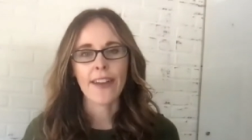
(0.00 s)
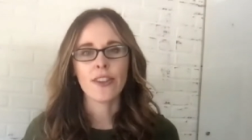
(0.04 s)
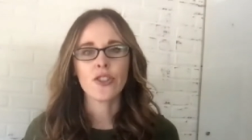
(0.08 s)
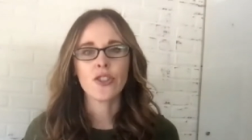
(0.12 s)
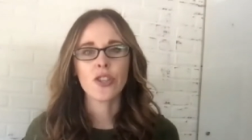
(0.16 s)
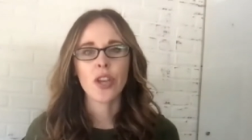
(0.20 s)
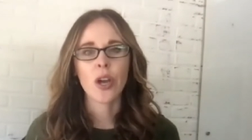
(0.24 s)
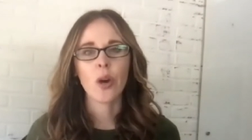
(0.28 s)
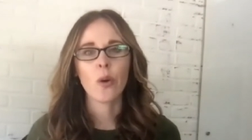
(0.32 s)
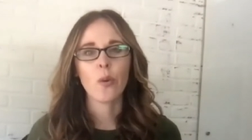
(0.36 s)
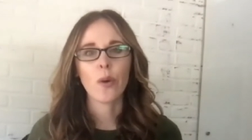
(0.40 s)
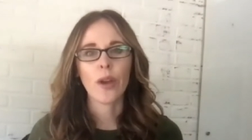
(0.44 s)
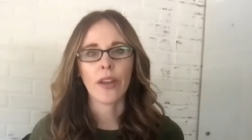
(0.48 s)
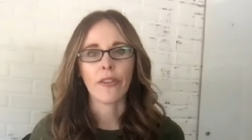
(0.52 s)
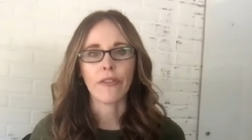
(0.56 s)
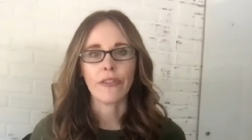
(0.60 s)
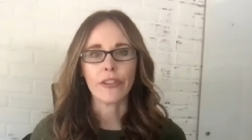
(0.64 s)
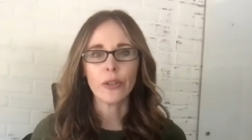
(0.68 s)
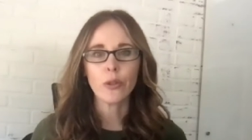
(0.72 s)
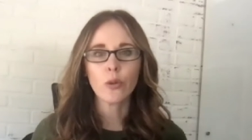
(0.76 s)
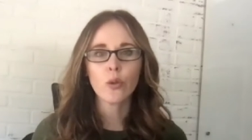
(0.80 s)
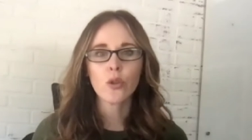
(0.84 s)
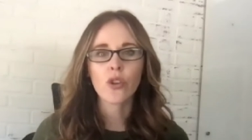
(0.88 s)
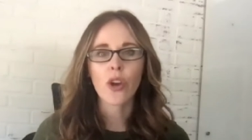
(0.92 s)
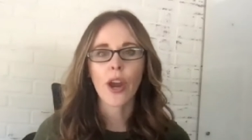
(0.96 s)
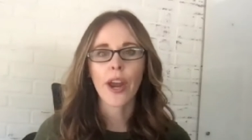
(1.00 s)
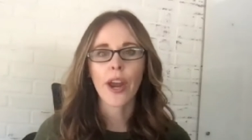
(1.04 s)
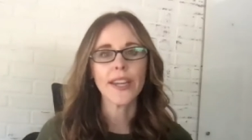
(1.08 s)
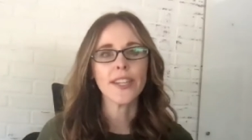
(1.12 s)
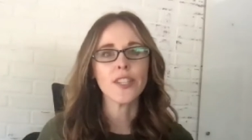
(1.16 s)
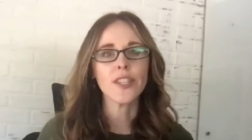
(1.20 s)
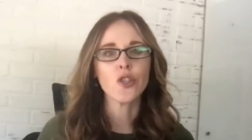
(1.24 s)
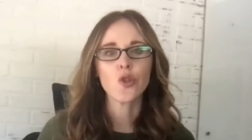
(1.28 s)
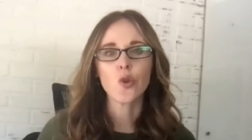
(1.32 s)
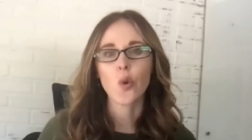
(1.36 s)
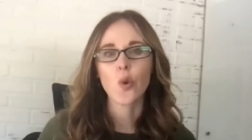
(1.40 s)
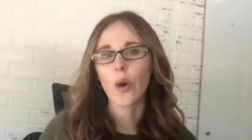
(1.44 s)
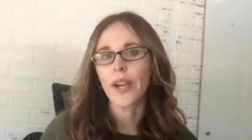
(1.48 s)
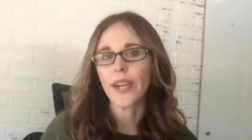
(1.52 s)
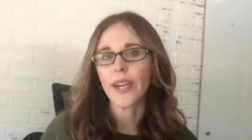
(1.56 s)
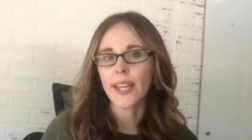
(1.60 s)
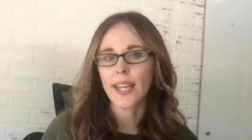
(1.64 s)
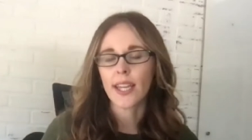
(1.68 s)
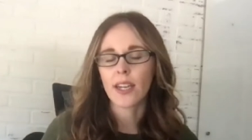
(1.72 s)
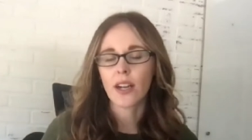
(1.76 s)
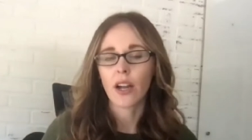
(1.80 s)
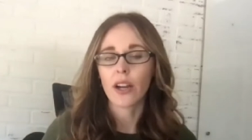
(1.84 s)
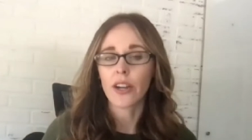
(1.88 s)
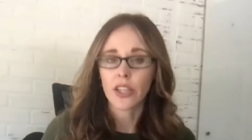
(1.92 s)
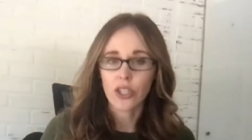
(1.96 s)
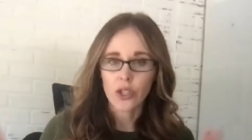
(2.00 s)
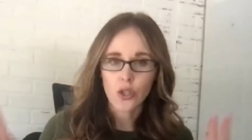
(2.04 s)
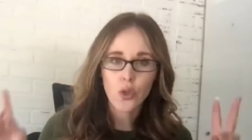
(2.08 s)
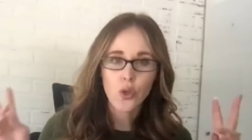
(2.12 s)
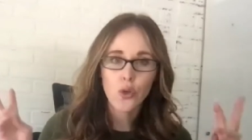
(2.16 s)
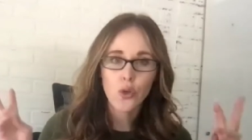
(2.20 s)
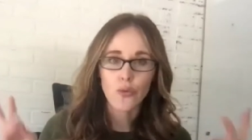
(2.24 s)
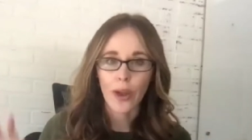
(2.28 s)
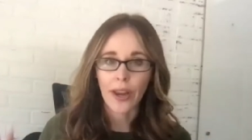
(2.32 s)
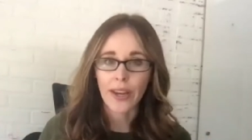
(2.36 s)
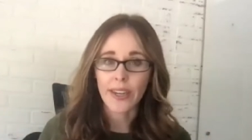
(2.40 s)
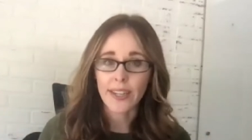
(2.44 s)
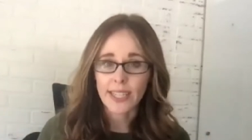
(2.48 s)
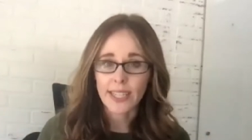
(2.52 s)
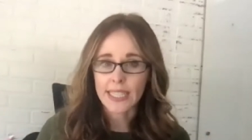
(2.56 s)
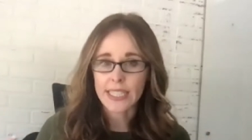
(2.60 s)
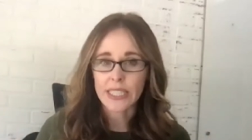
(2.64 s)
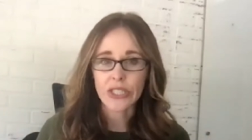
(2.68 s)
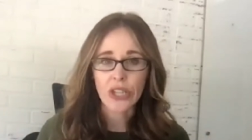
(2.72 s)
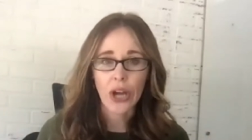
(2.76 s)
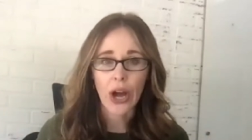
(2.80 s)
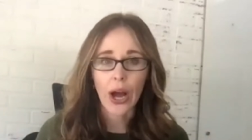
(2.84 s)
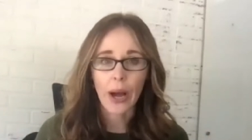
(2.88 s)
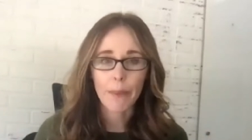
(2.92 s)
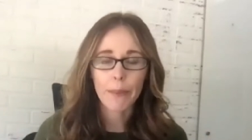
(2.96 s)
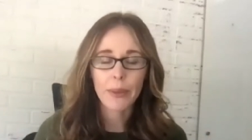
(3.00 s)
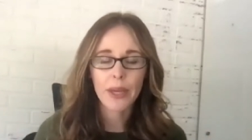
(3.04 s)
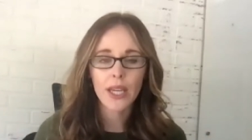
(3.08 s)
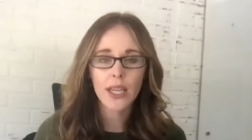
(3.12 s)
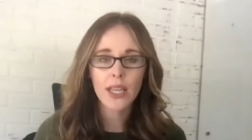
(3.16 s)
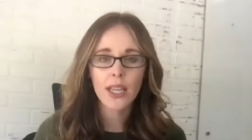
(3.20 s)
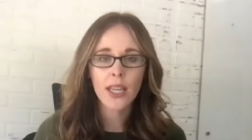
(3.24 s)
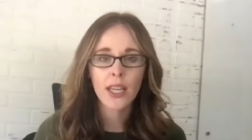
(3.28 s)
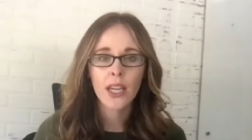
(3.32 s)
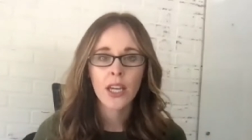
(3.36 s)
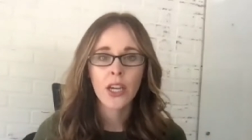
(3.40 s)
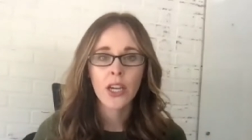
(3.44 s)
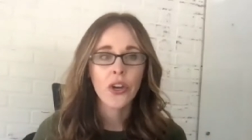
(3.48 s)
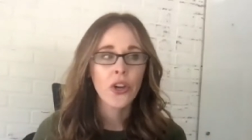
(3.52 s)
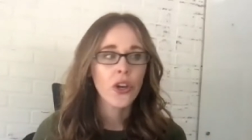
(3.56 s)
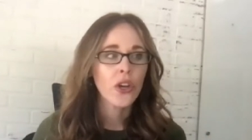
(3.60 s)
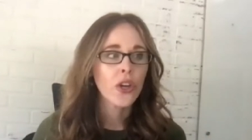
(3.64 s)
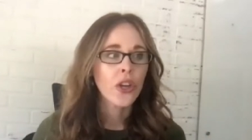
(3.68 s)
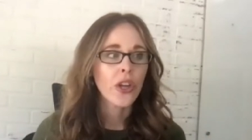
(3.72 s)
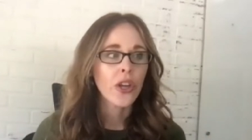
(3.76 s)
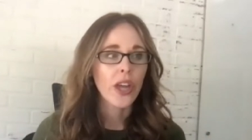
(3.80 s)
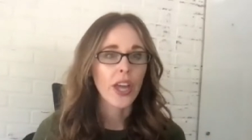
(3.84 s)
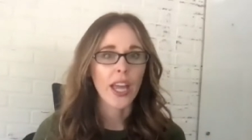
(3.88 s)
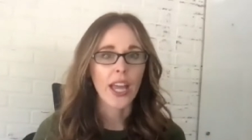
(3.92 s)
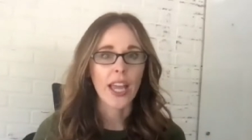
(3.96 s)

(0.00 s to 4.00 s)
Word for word: and so if you try and join in on a trending topic mm-hmm